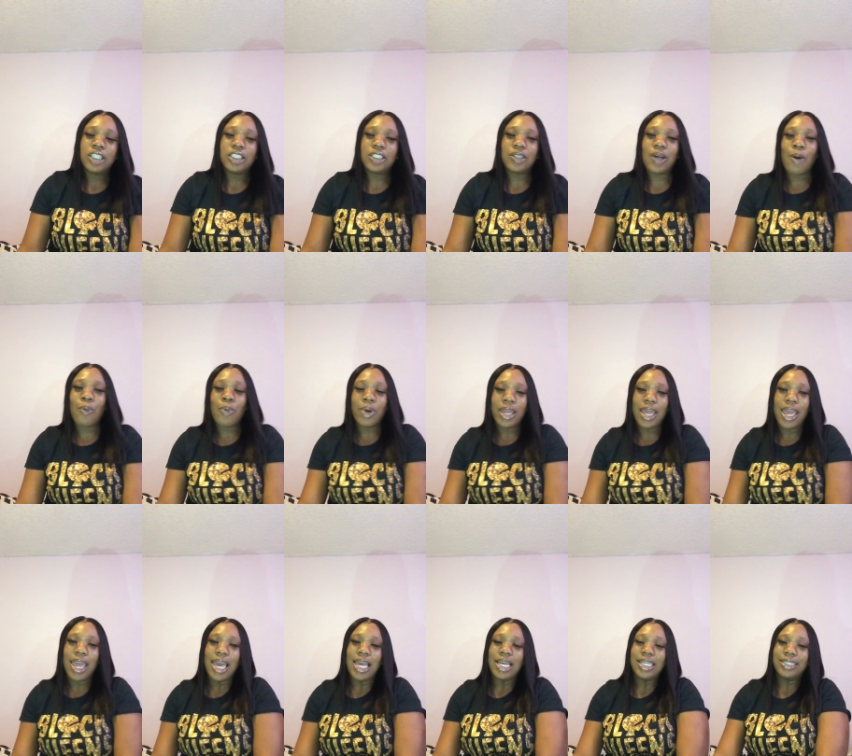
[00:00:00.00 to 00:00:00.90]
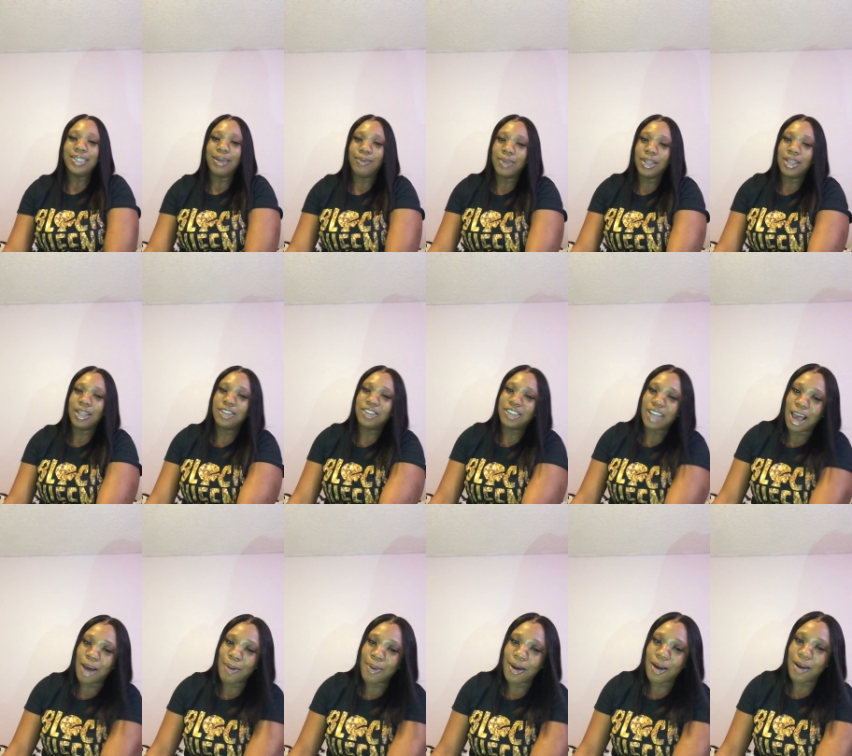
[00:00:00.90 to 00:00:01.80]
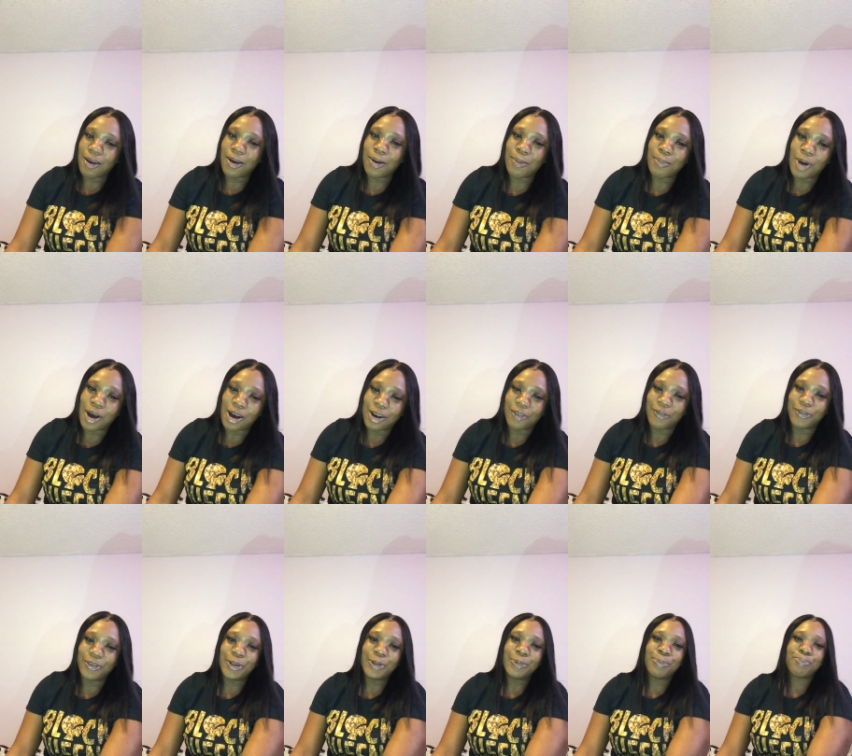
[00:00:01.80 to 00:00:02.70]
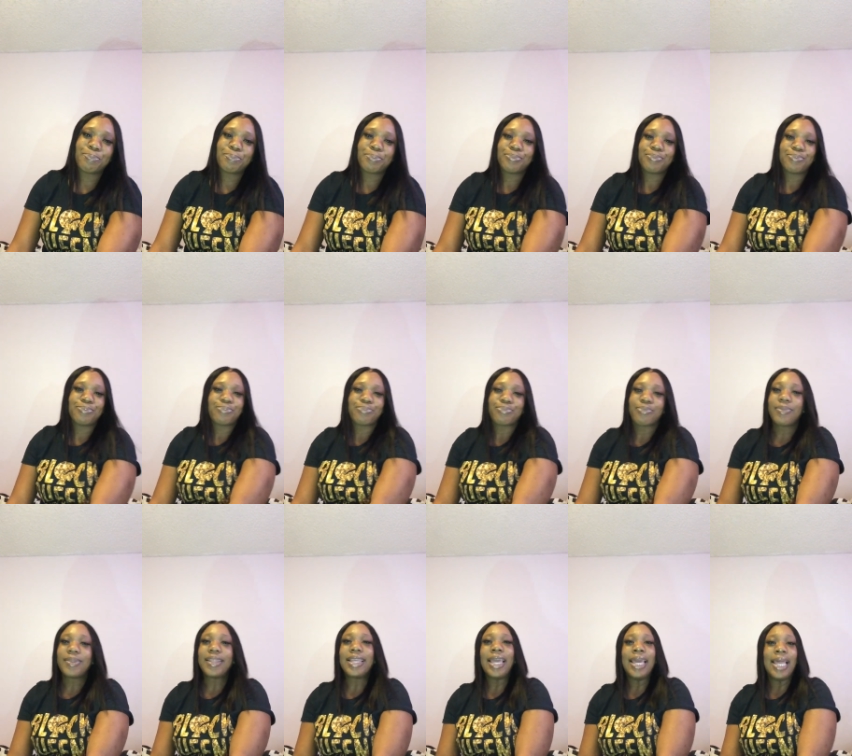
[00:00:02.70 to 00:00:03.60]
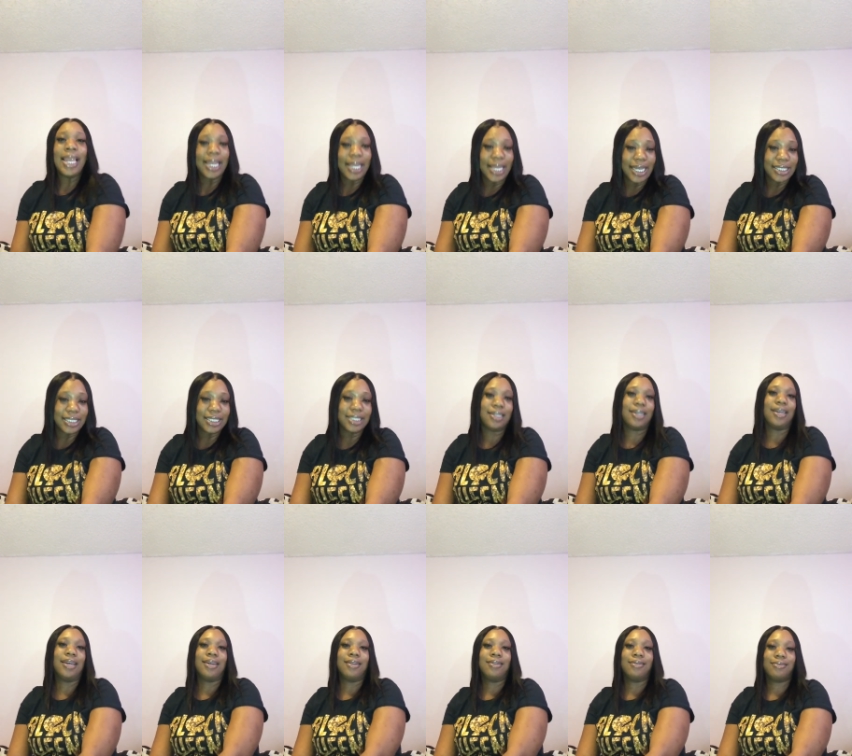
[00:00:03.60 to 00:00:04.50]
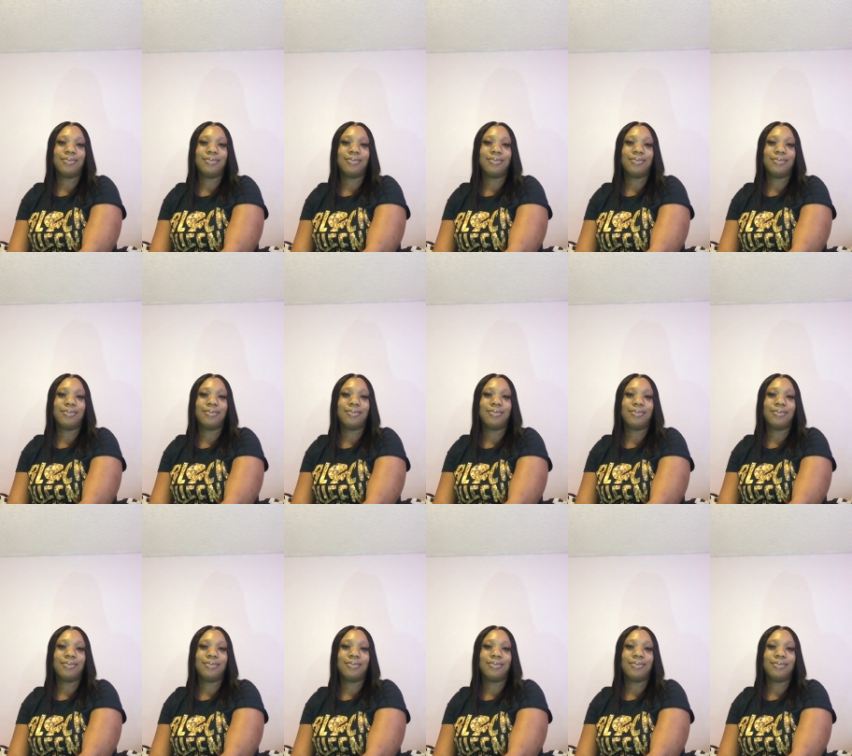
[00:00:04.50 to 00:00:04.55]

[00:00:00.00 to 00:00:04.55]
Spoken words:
So, I went ahead and accepted the job offer. Listen.